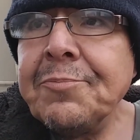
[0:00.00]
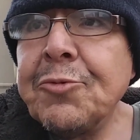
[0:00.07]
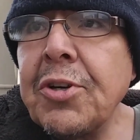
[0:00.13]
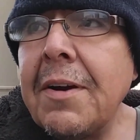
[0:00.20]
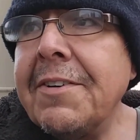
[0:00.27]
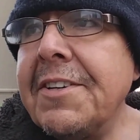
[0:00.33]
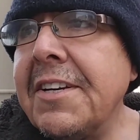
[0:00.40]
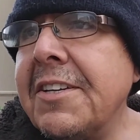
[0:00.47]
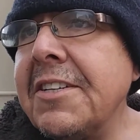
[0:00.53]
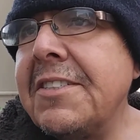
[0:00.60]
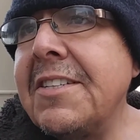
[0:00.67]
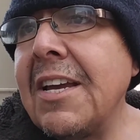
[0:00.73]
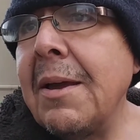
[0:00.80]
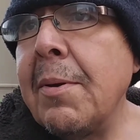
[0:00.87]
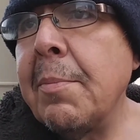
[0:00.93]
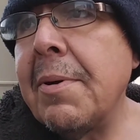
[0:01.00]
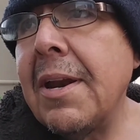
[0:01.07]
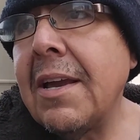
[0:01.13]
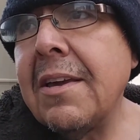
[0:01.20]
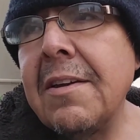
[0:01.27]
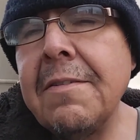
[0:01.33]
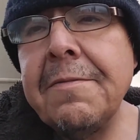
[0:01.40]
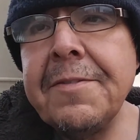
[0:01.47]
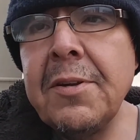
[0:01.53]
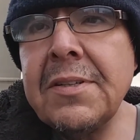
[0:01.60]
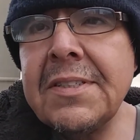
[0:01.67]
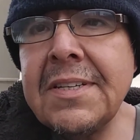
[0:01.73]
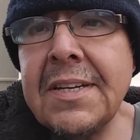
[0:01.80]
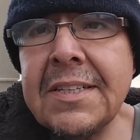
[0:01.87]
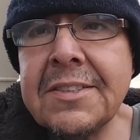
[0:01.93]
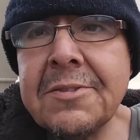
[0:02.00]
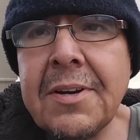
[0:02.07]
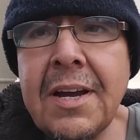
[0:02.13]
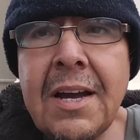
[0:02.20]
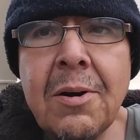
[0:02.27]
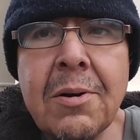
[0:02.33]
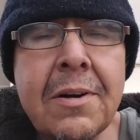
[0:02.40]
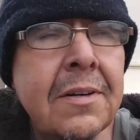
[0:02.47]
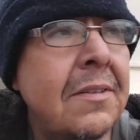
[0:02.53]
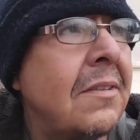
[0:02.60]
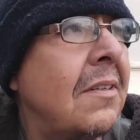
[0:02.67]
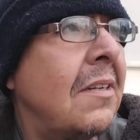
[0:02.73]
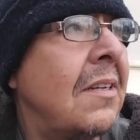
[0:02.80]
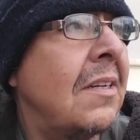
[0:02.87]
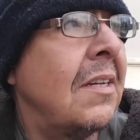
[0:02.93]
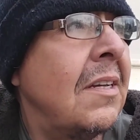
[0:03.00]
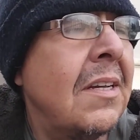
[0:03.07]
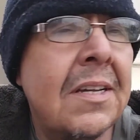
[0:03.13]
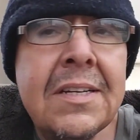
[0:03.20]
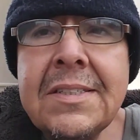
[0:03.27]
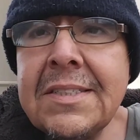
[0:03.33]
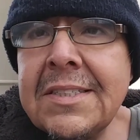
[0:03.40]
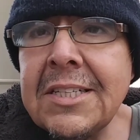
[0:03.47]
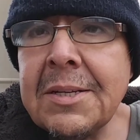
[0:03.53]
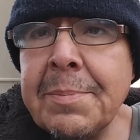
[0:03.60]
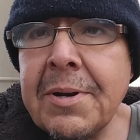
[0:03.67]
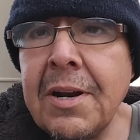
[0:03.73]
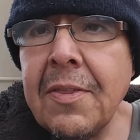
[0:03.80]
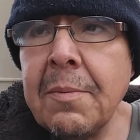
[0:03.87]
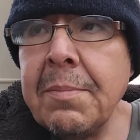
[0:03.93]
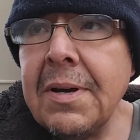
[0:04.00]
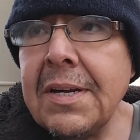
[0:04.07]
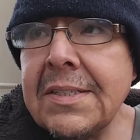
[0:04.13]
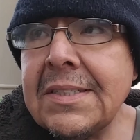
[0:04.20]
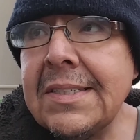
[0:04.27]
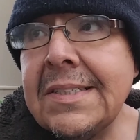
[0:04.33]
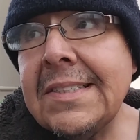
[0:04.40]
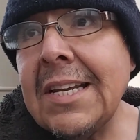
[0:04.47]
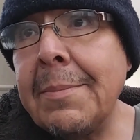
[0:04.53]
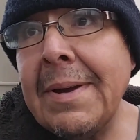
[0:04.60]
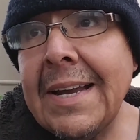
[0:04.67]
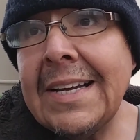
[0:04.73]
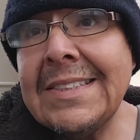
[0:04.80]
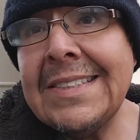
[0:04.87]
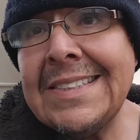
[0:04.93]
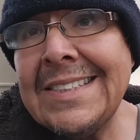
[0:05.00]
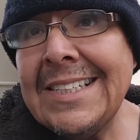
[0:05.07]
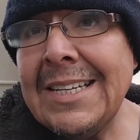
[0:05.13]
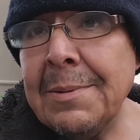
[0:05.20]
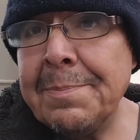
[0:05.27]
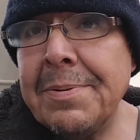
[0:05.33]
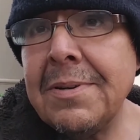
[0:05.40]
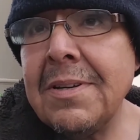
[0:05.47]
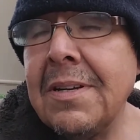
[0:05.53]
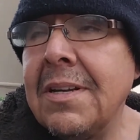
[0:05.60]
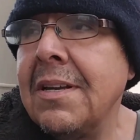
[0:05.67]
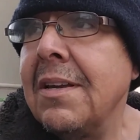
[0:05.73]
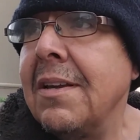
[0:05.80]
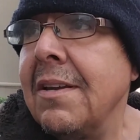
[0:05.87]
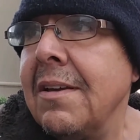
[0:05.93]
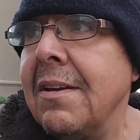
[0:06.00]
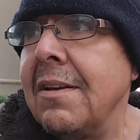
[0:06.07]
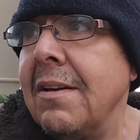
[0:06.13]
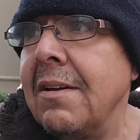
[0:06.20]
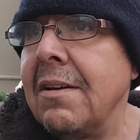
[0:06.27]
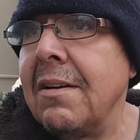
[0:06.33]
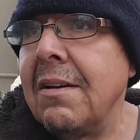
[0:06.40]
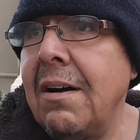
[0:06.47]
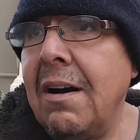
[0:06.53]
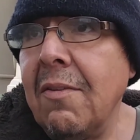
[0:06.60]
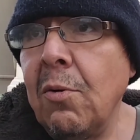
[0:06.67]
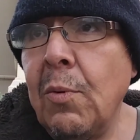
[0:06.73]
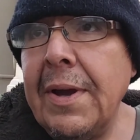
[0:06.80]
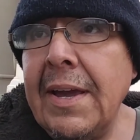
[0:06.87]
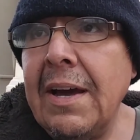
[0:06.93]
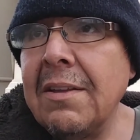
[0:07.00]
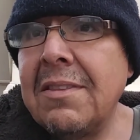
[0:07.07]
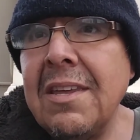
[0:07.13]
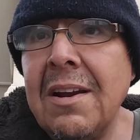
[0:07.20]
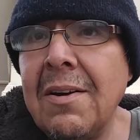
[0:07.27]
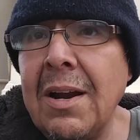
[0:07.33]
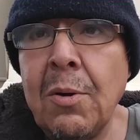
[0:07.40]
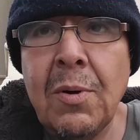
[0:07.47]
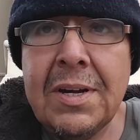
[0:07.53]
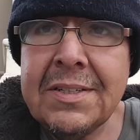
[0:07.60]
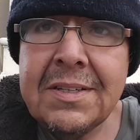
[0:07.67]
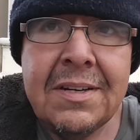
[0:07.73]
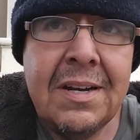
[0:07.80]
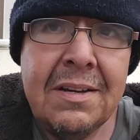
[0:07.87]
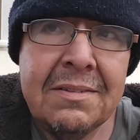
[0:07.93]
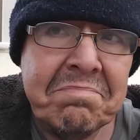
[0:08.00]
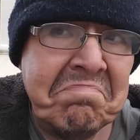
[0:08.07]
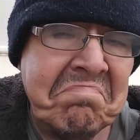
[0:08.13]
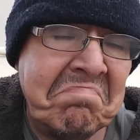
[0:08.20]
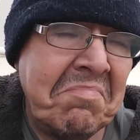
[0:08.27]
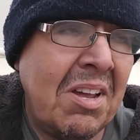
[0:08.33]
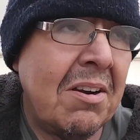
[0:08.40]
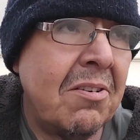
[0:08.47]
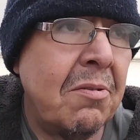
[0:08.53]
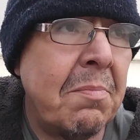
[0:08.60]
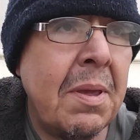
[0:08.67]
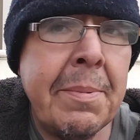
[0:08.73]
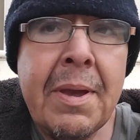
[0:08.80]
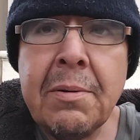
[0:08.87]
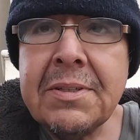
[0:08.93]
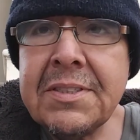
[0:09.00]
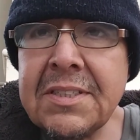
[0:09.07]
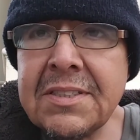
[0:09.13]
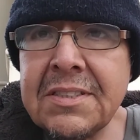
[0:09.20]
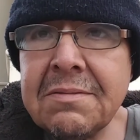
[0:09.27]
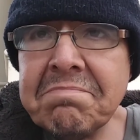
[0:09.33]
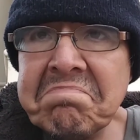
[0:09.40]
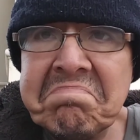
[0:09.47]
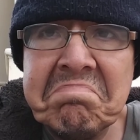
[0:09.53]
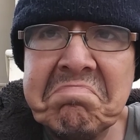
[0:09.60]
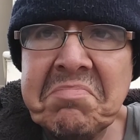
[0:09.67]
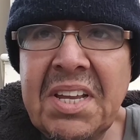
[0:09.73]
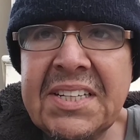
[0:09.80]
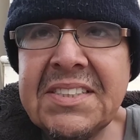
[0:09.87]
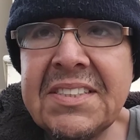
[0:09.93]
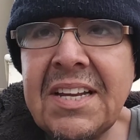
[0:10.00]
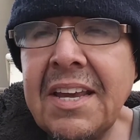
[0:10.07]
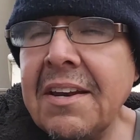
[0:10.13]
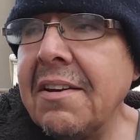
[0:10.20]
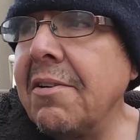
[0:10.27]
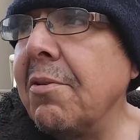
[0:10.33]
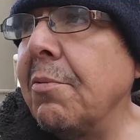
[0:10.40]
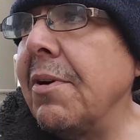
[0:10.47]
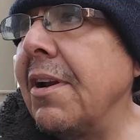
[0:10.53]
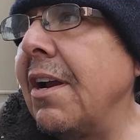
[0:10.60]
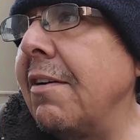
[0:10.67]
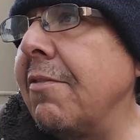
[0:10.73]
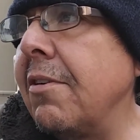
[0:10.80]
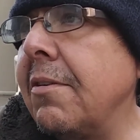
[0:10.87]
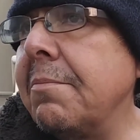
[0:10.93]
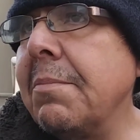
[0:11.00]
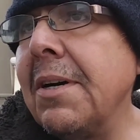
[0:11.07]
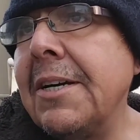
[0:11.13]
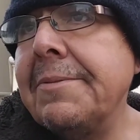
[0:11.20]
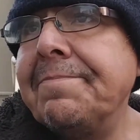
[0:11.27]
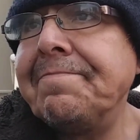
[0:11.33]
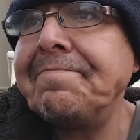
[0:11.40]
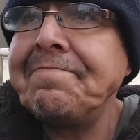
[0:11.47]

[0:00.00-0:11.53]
Driver did good timing, but I could have used the extra hour sleeping on the bus. This time I got to sleep. On the way out there I wasn't. I don't know, maybe I was just excited or whatever. But